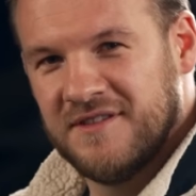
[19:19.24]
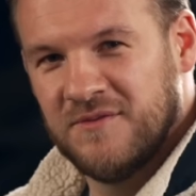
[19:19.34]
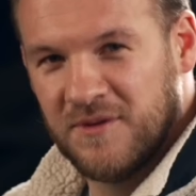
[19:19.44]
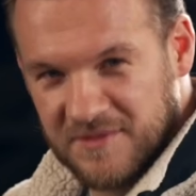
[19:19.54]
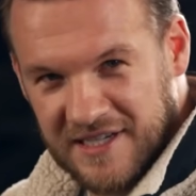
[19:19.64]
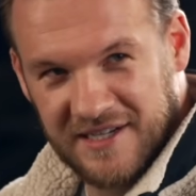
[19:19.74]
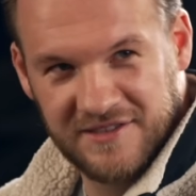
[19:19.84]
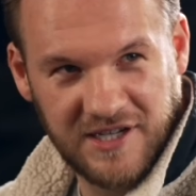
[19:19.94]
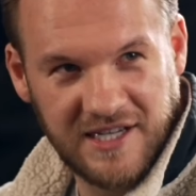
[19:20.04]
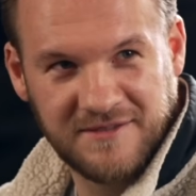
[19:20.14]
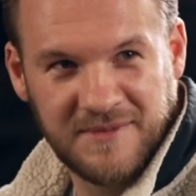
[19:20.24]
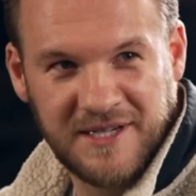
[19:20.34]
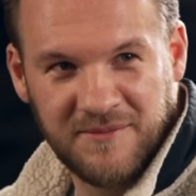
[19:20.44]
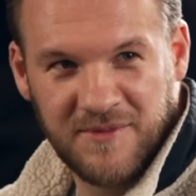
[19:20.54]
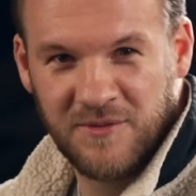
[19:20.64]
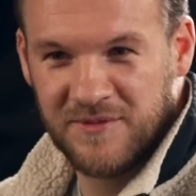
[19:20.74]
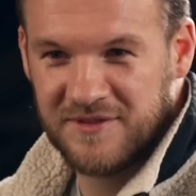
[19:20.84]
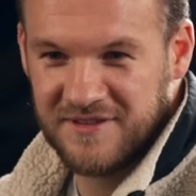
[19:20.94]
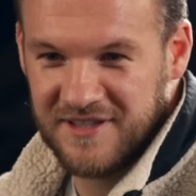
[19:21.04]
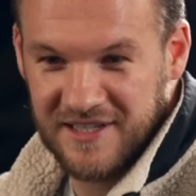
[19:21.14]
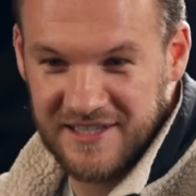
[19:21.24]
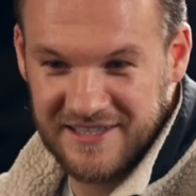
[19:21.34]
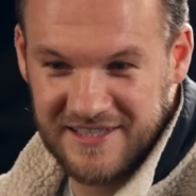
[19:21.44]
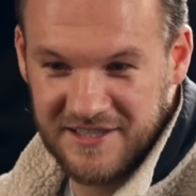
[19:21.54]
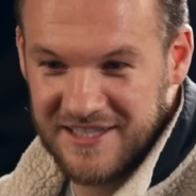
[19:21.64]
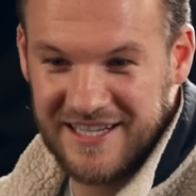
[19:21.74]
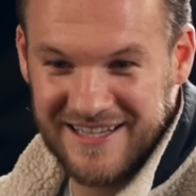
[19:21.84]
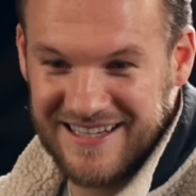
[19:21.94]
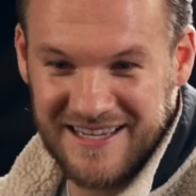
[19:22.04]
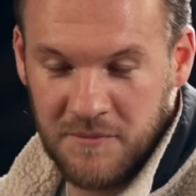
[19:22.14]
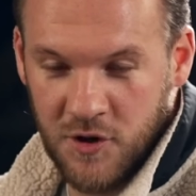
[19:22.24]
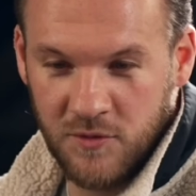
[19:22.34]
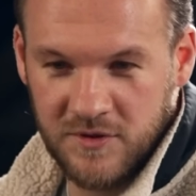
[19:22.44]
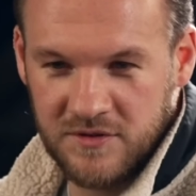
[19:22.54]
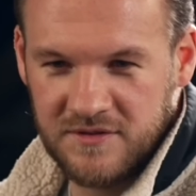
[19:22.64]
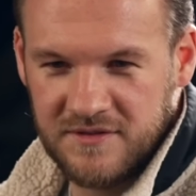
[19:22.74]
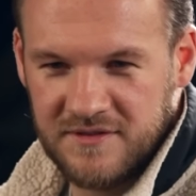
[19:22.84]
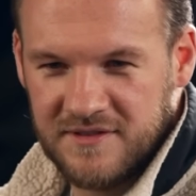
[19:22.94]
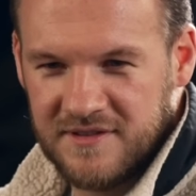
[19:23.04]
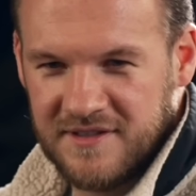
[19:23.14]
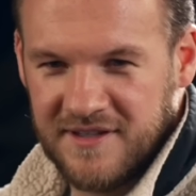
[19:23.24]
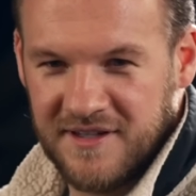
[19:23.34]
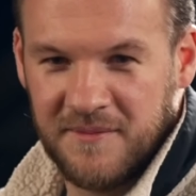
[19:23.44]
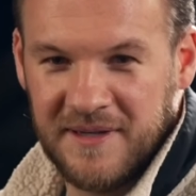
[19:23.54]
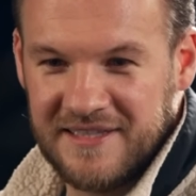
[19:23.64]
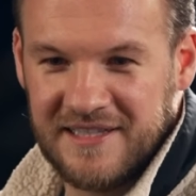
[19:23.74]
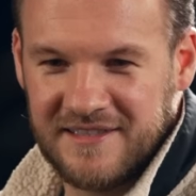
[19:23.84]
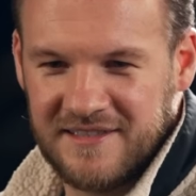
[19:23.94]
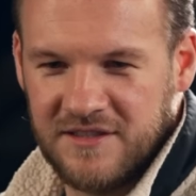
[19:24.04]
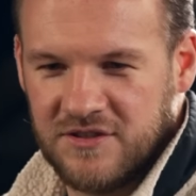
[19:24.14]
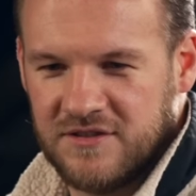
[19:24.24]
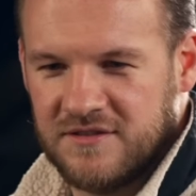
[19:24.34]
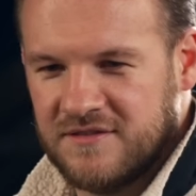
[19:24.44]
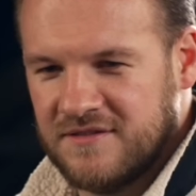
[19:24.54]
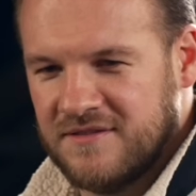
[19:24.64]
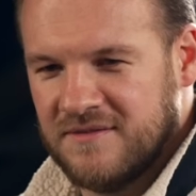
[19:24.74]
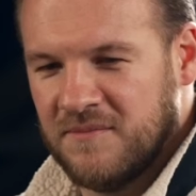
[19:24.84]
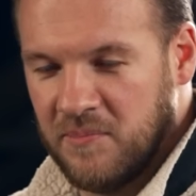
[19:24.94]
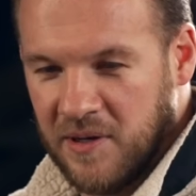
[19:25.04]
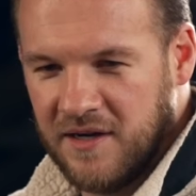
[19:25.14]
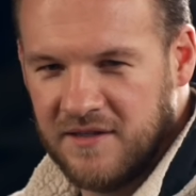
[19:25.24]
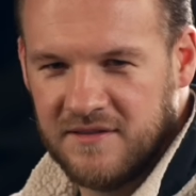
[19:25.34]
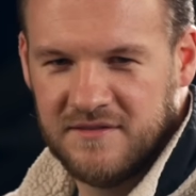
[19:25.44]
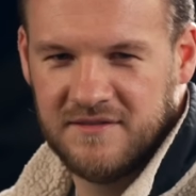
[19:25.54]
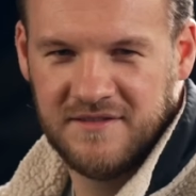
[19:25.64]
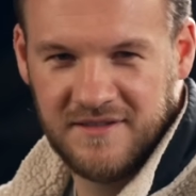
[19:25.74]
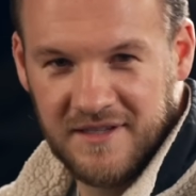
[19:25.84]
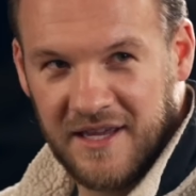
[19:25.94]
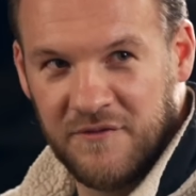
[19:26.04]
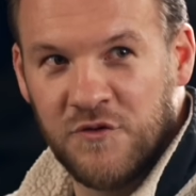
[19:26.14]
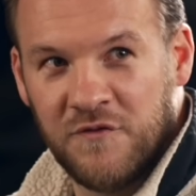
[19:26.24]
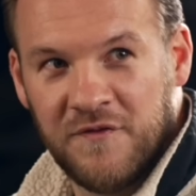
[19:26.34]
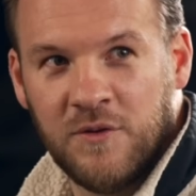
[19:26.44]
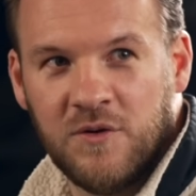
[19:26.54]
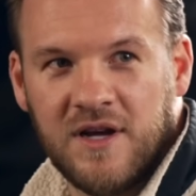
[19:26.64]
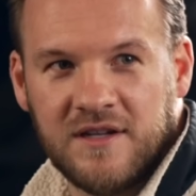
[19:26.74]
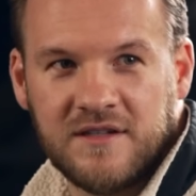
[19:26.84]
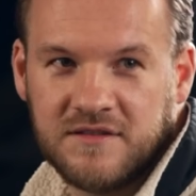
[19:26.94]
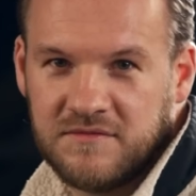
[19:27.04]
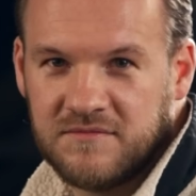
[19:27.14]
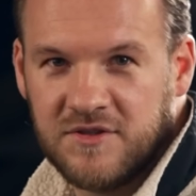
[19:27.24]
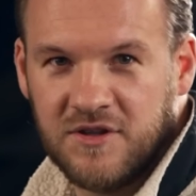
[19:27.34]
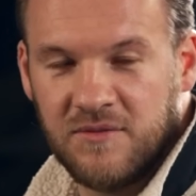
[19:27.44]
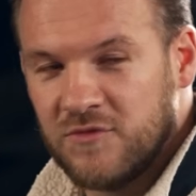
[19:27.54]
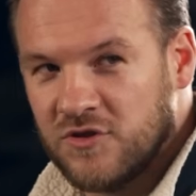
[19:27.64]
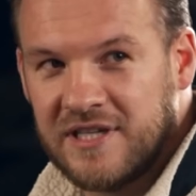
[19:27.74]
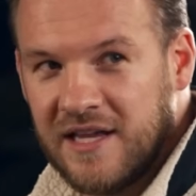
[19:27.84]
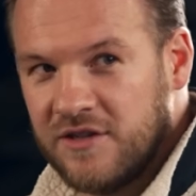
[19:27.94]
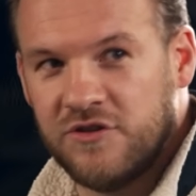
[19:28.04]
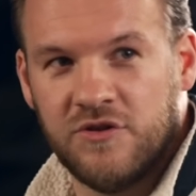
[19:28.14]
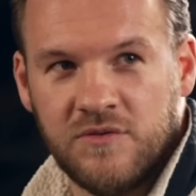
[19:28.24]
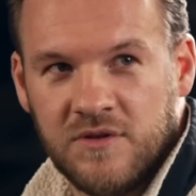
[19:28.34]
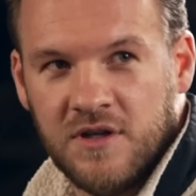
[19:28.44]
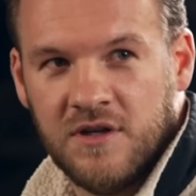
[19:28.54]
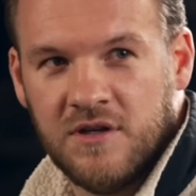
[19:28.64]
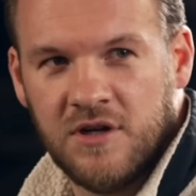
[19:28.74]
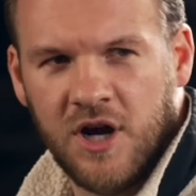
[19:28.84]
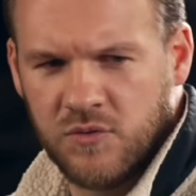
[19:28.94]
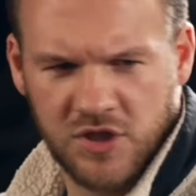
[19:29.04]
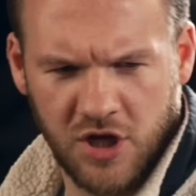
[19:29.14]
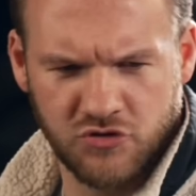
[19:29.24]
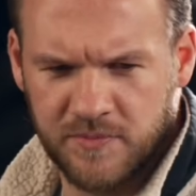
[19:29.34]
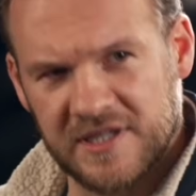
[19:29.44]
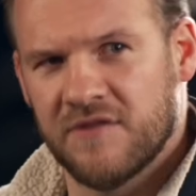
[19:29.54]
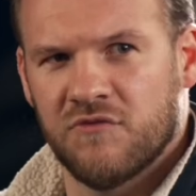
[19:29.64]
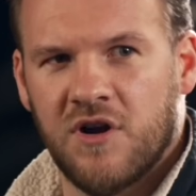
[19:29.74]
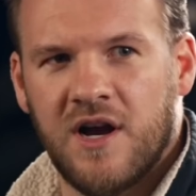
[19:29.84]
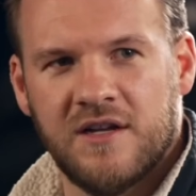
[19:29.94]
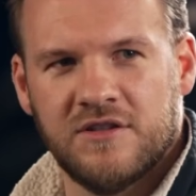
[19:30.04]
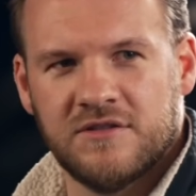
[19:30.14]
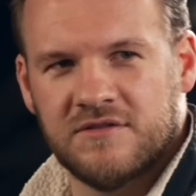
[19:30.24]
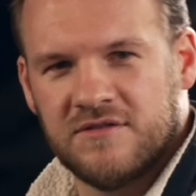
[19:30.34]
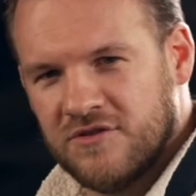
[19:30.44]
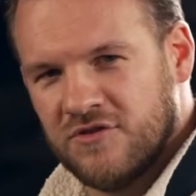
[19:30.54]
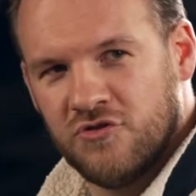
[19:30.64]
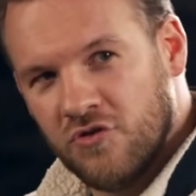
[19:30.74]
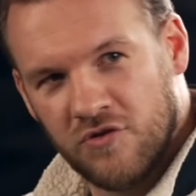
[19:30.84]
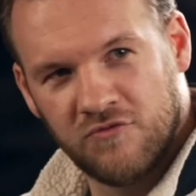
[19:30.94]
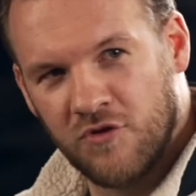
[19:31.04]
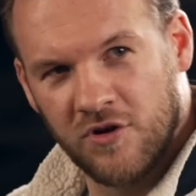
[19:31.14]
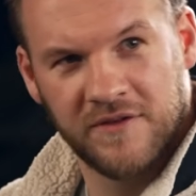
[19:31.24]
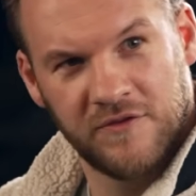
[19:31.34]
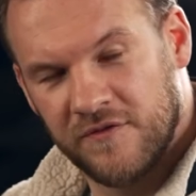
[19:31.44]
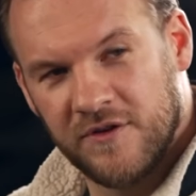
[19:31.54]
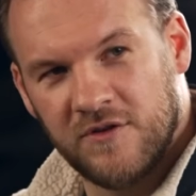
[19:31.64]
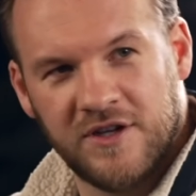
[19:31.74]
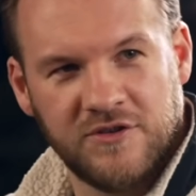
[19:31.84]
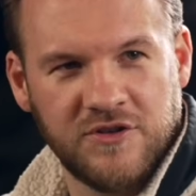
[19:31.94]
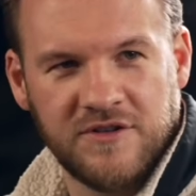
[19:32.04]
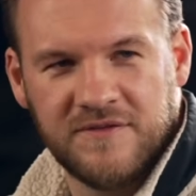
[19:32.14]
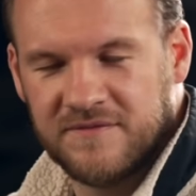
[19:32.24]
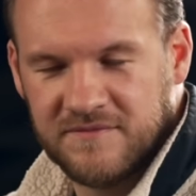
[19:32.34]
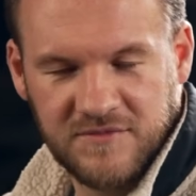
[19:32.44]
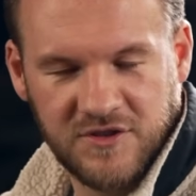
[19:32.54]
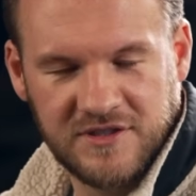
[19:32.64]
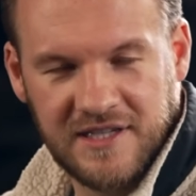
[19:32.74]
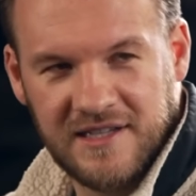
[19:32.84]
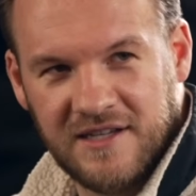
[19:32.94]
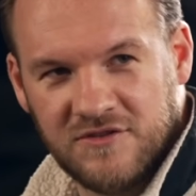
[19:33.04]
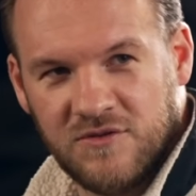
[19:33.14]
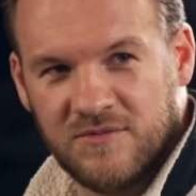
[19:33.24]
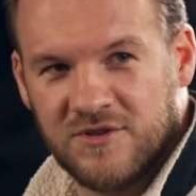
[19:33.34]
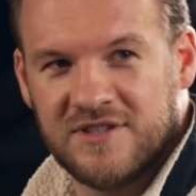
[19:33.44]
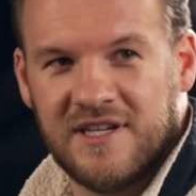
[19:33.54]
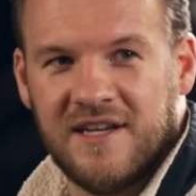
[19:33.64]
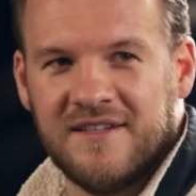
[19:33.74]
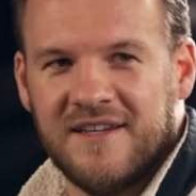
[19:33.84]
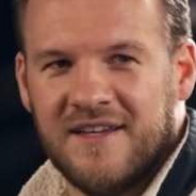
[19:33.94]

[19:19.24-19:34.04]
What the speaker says: What I'm saying is I had to make a decision in that moment, and I made that decision. But if you feel like, I'm not telling you I was 100% right, and you're wrong if you feel like you could have. I'm not saying that at all. I'm just saying